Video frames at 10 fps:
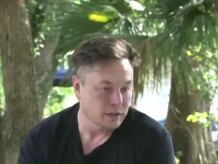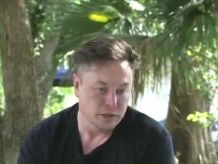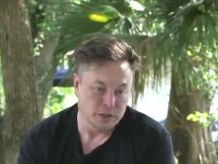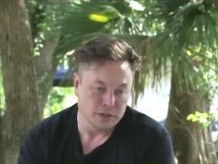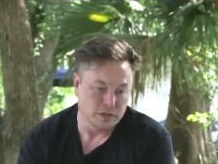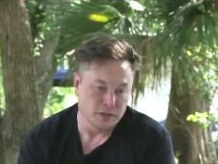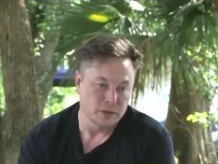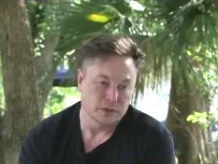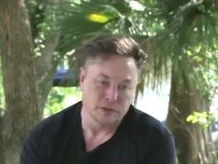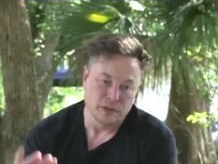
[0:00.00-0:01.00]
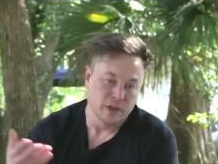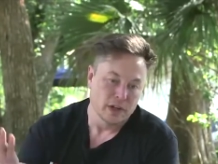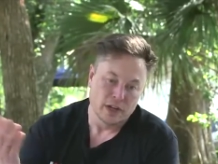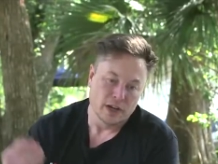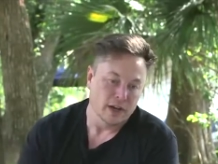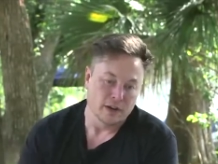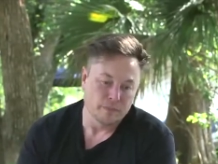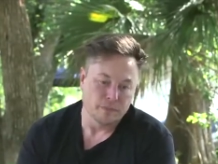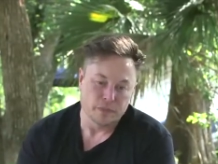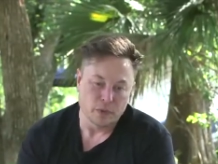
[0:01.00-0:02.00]
you just use
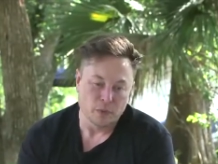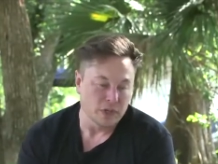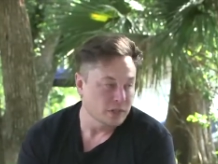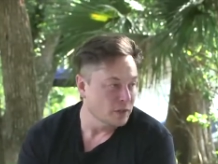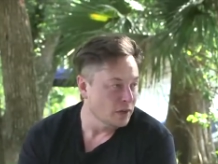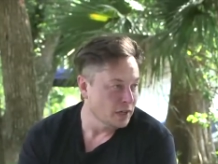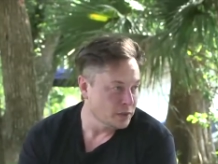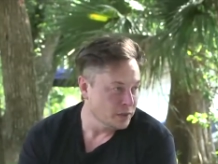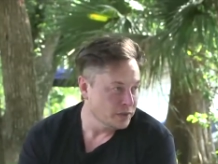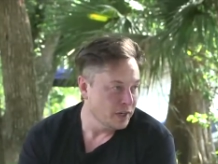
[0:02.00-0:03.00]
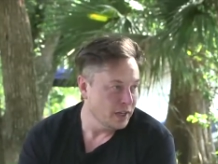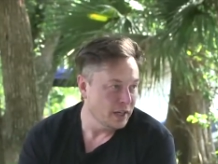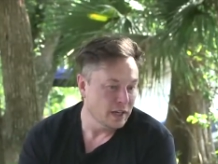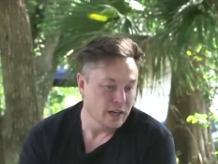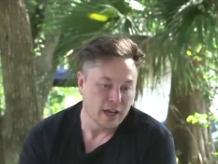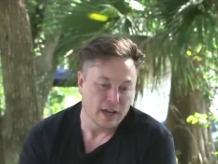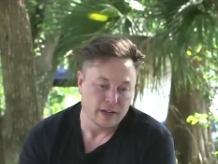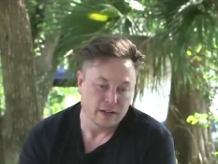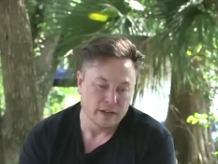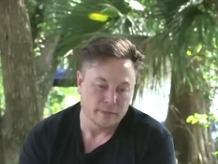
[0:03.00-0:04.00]
um, wind and solar electricity
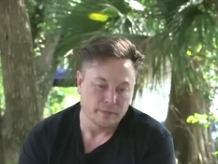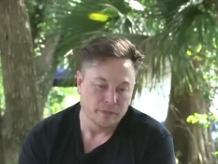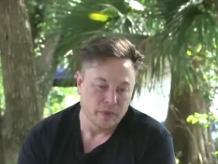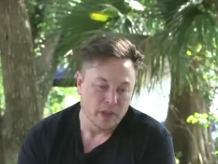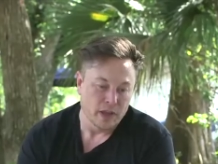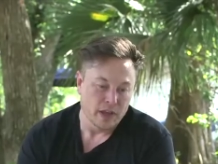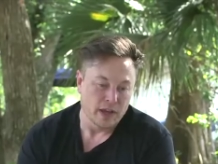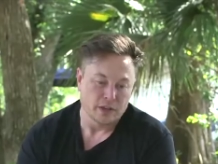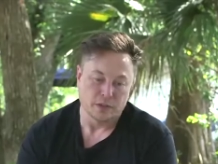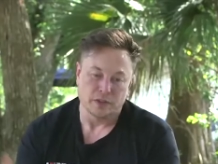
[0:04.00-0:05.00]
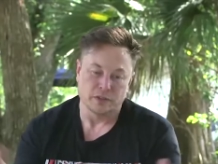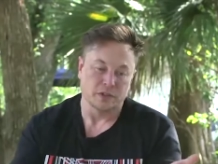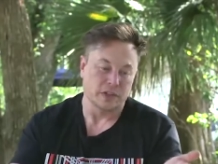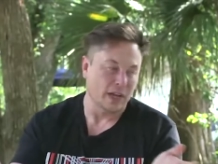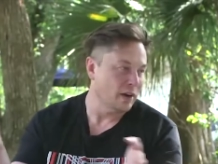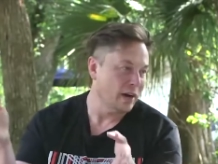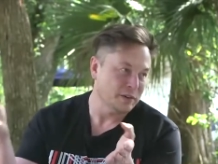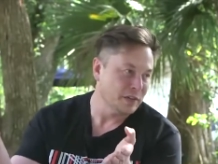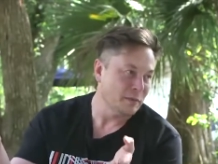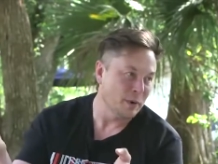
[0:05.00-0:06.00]
and um, and you do air,
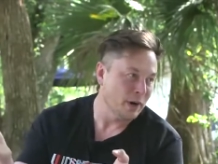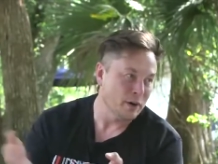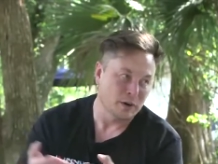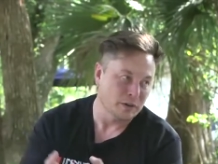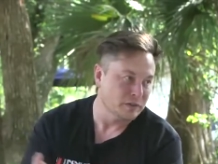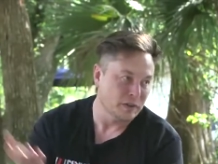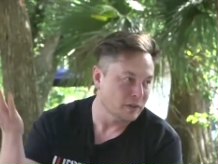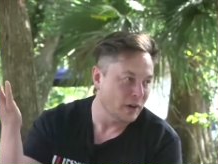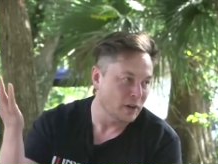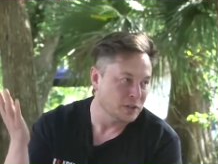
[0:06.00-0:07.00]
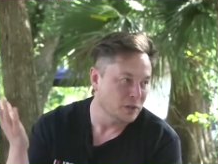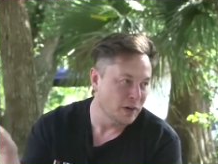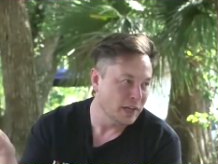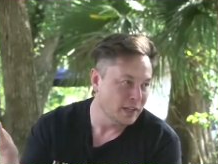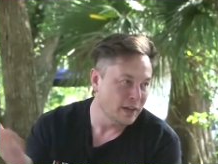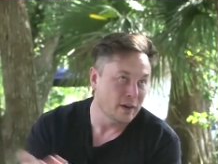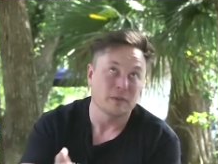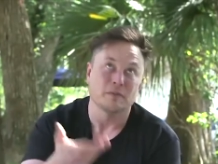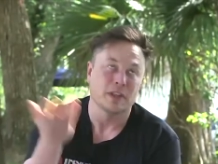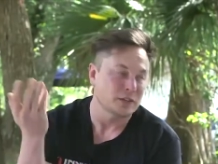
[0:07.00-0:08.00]
air separator because you've got the oxygen already in the
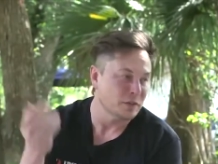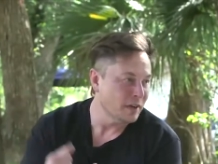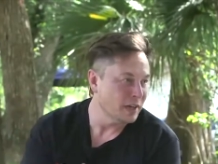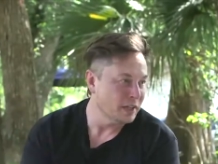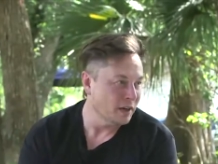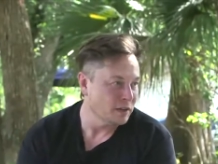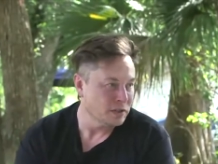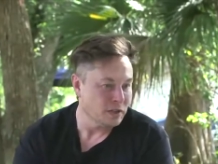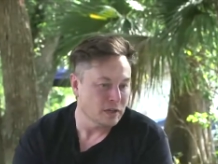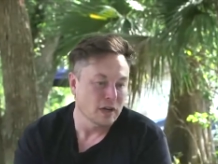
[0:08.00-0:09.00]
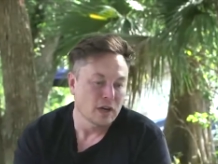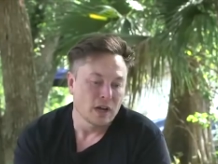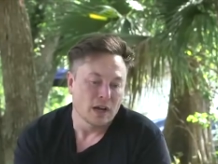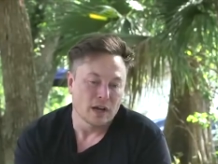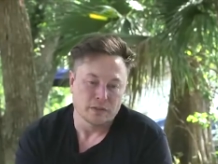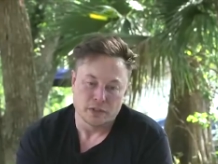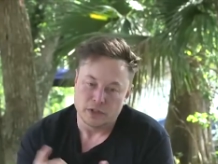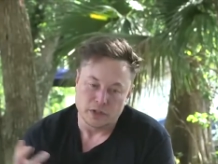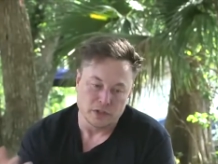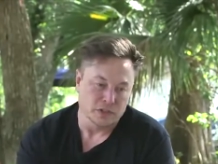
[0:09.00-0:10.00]
air. The plants are making the oxygen, um,
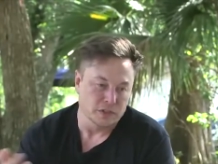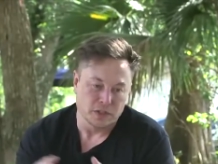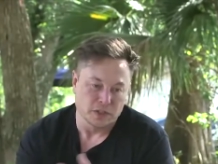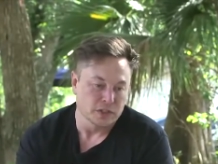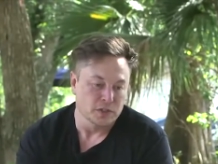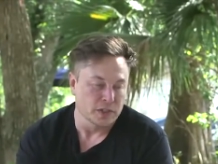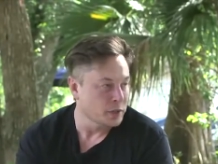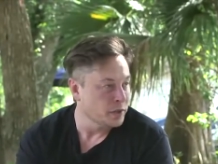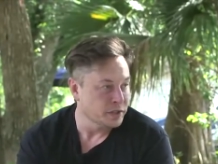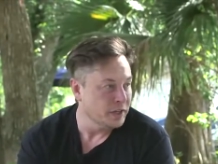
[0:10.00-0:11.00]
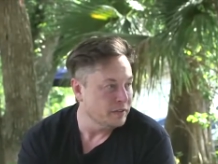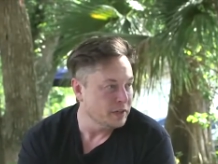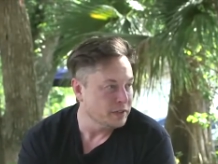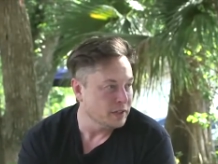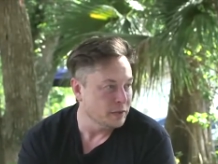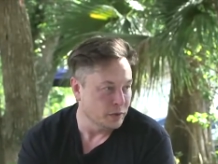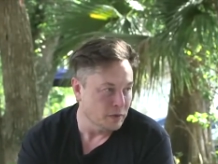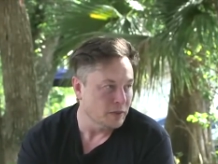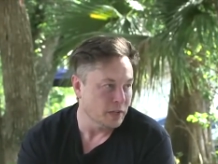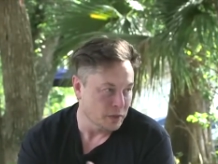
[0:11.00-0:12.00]
so you can use just you can just use electricity basically renewable